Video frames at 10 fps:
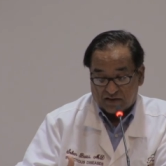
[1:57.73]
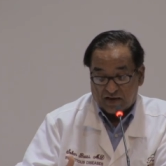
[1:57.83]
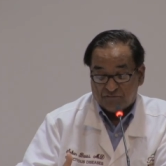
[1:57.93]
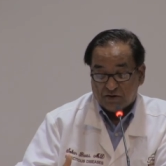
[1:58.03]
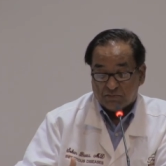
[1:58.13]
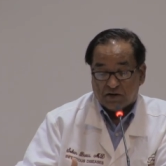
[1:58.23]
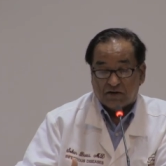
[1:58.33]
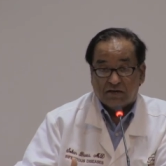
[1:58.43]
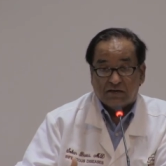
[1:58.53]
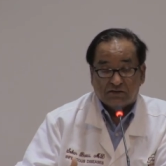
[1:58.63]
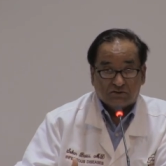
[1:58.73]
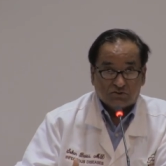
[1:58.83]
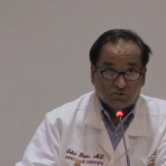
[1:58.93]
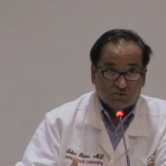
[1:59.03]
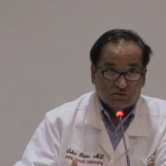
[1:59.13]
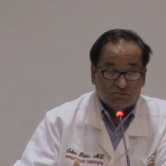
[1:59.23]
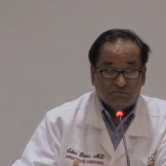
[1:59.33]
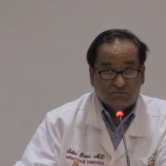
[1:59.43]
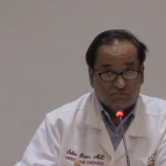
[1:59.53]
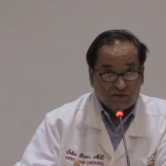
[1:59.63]
everybody should
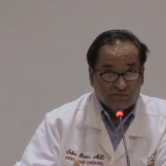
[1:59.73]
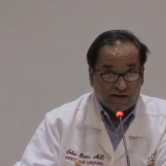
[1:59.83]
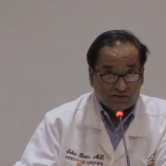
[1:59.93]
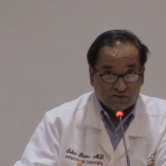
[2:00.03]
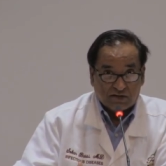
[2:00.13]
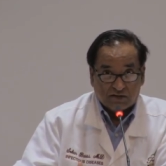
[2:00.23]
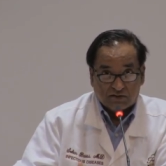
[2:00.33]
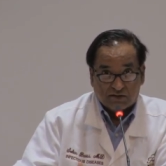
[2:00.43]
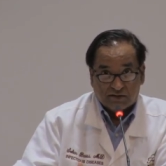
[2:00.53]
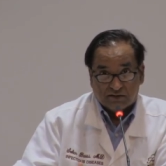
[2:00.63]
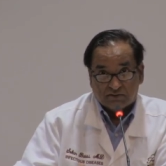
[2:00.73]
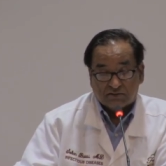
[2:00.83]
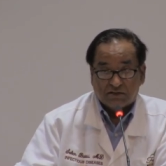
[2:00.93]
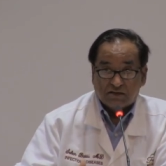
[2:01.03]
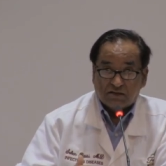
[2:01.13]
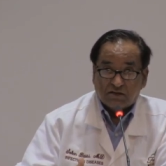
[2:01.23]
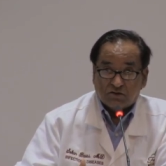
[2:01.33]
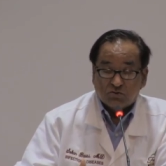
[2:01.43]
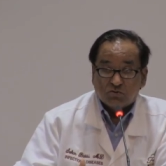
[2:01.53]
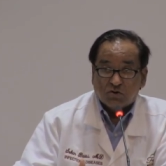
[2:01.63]
be vaccinated is
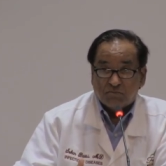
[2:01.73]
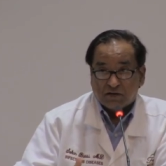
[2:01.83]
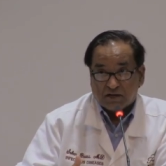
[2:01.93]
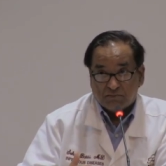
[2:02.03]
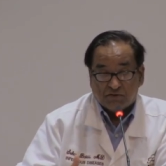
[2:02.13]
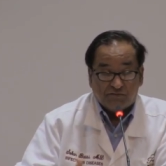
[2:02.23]
you don't become a